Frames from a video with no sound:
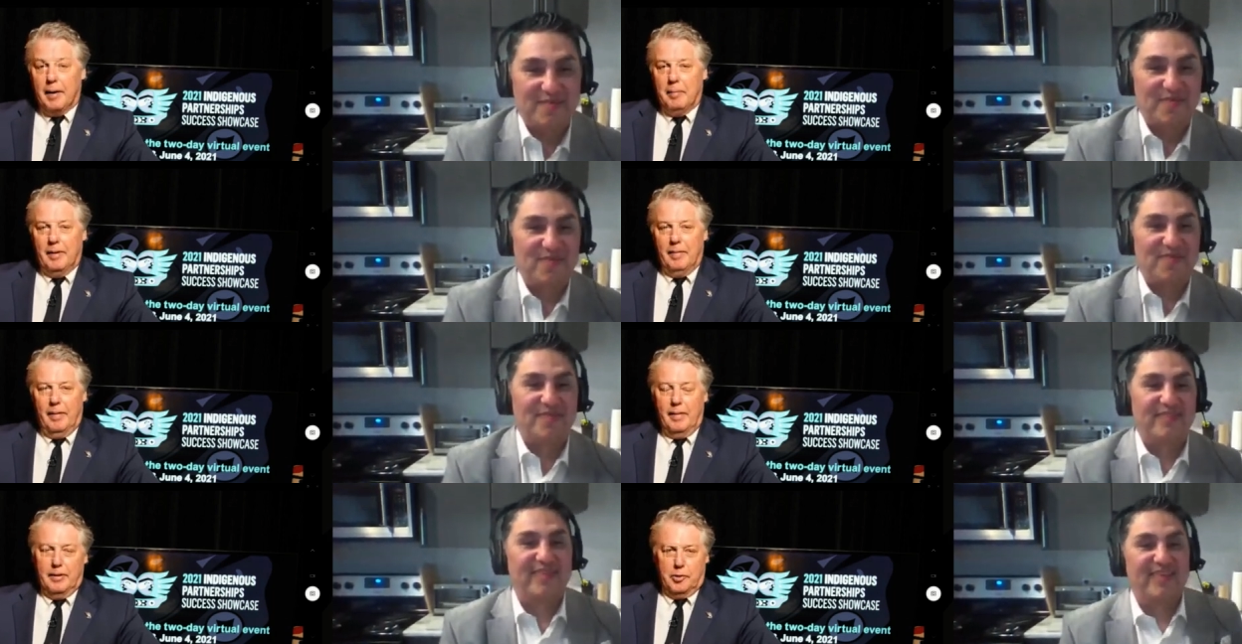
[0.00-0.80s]
Speaker 1: am
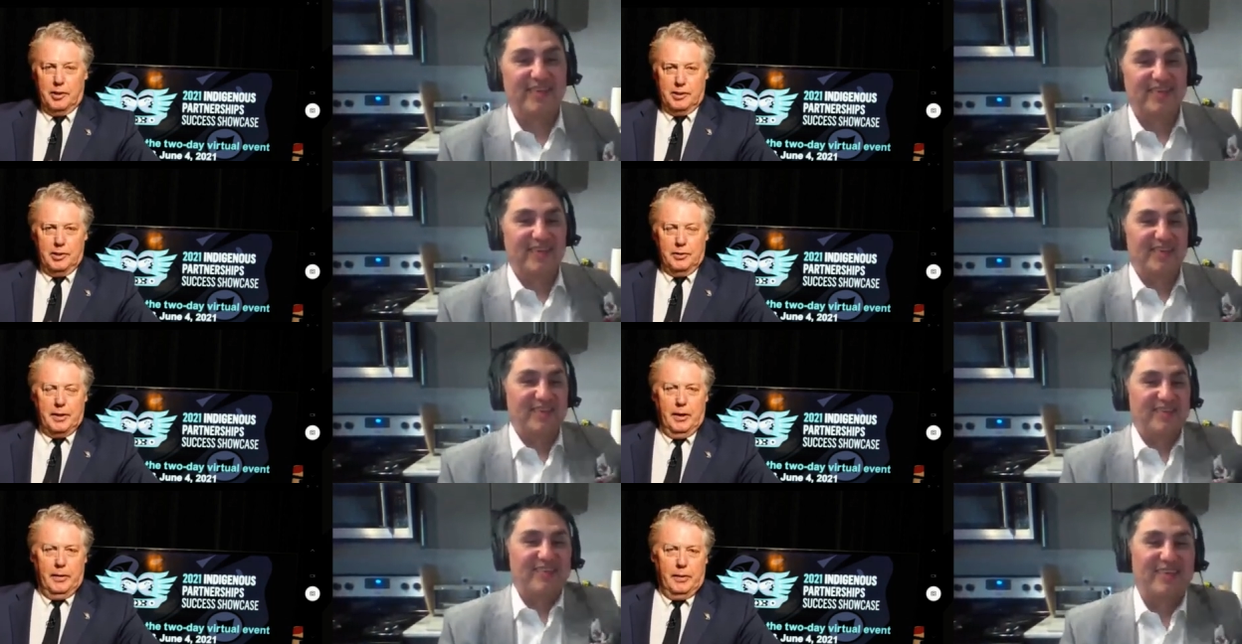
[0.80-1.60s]
in the traditional
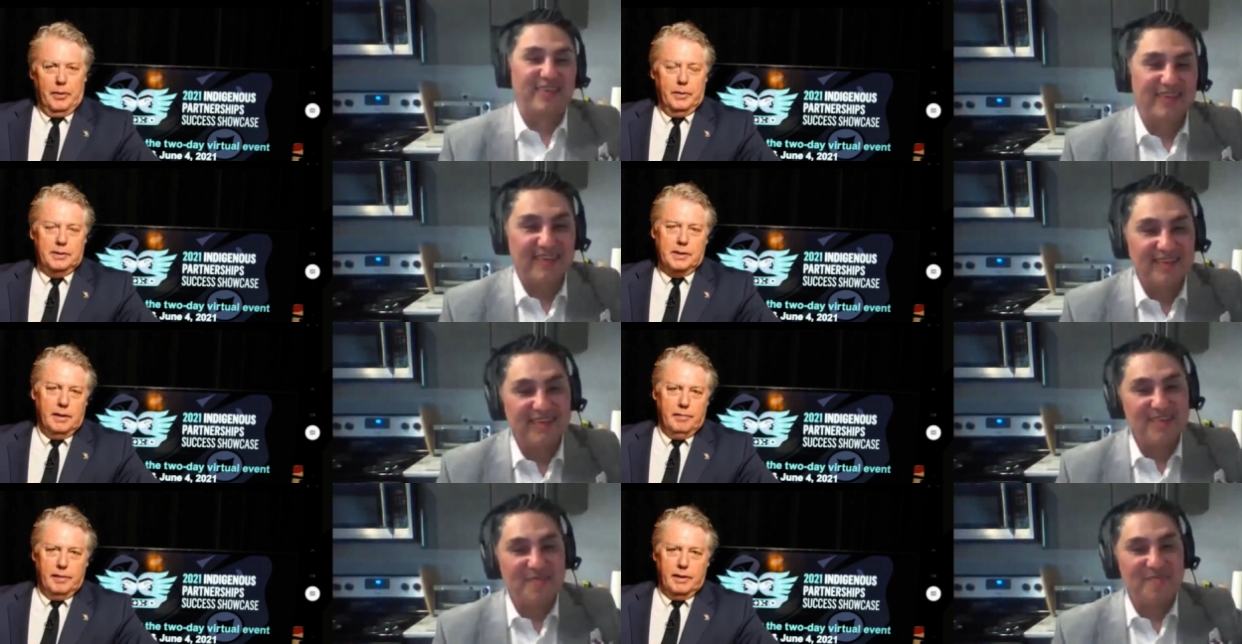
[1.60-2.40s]
territories
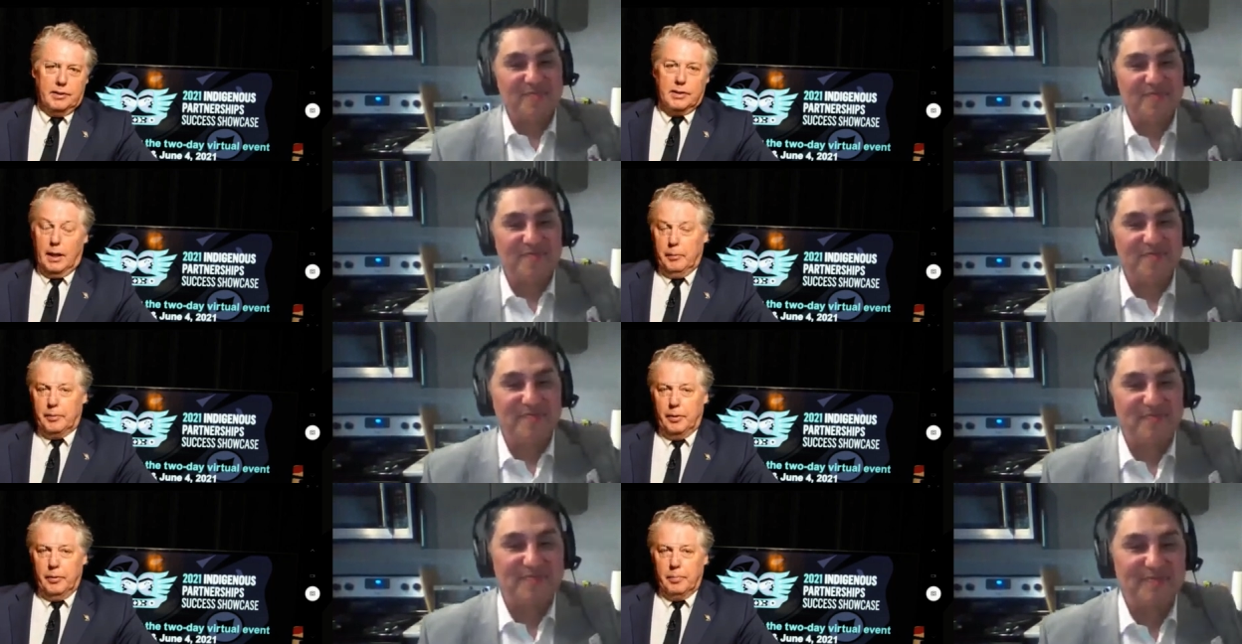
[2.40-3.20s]
of the
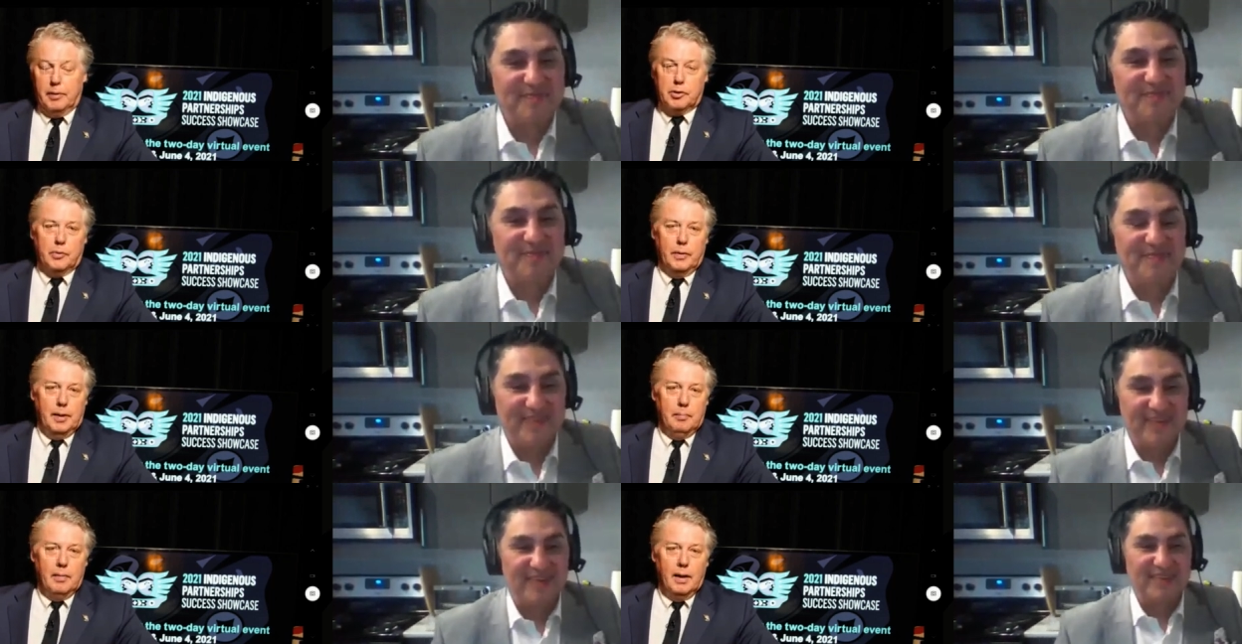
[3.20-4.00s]
Tsleil-Waututh,
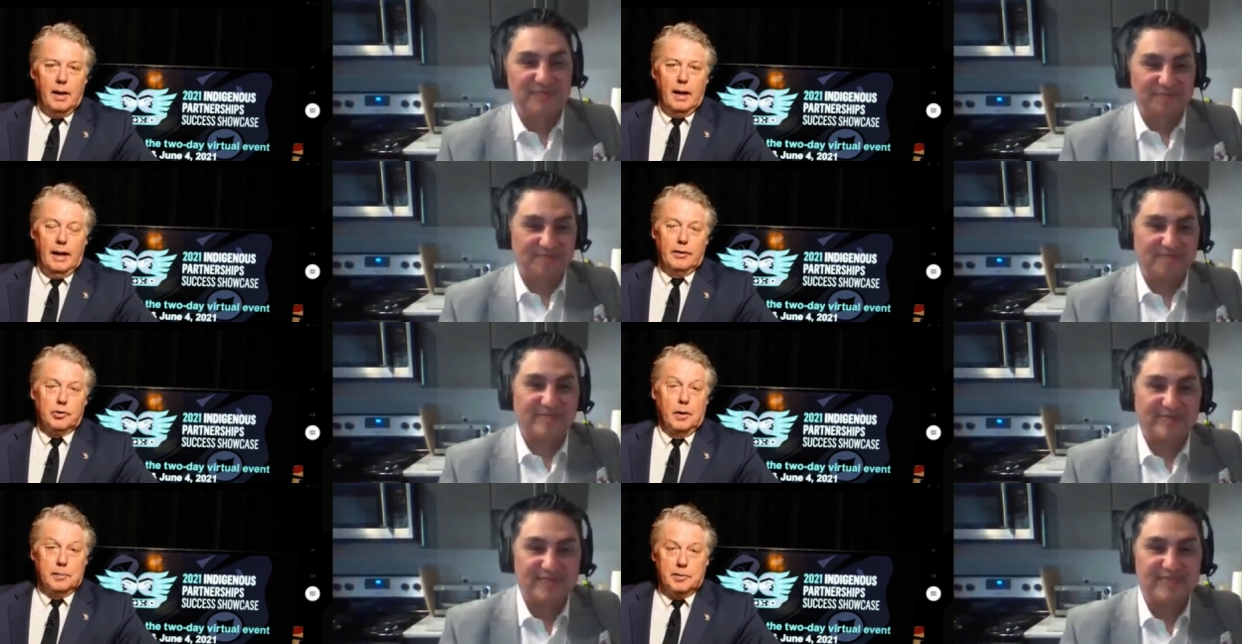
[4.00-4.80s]
Musqueam, and
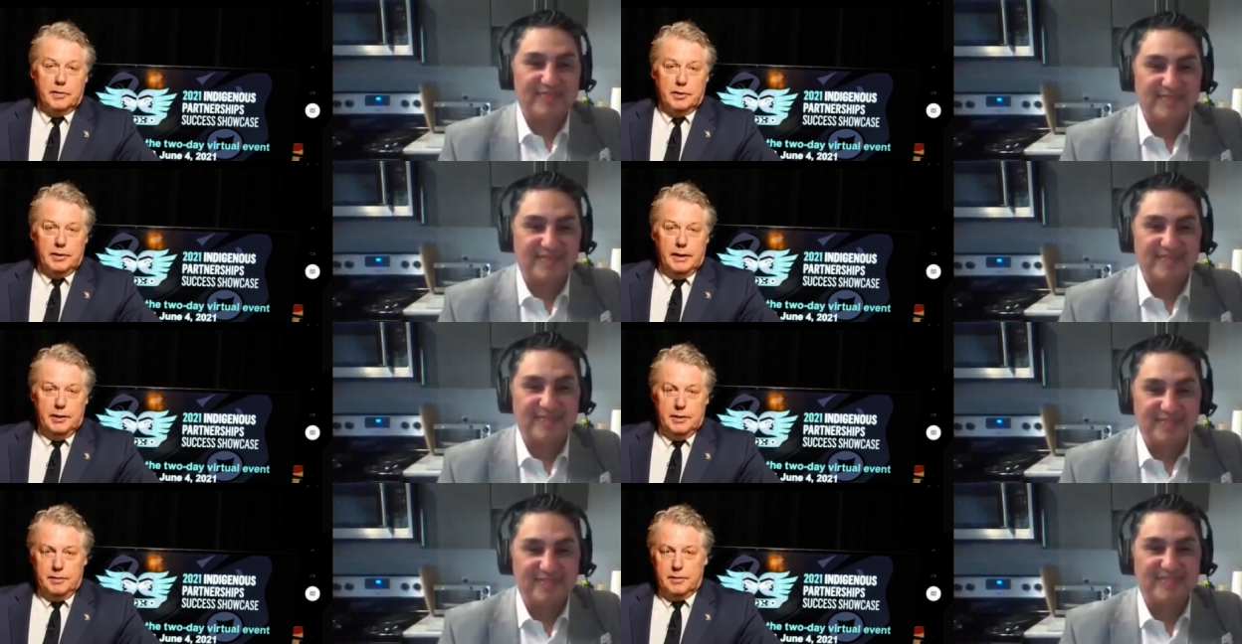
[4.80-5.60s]
Squamish First
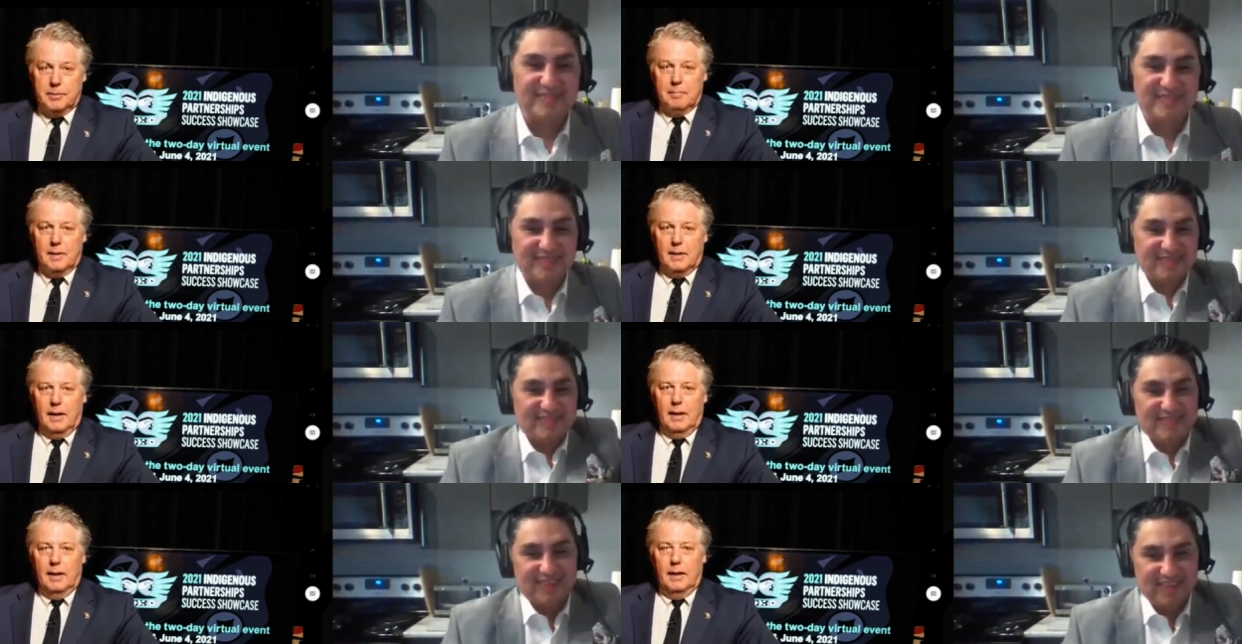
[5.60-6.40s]
Nations.
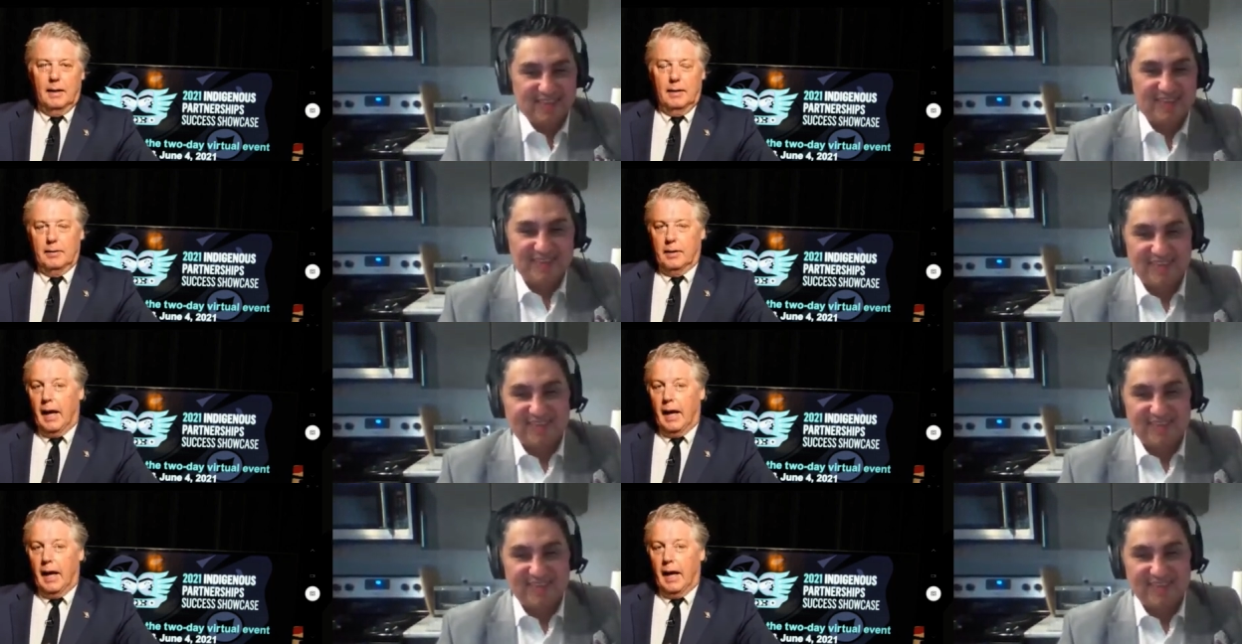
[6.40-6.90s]
Uh,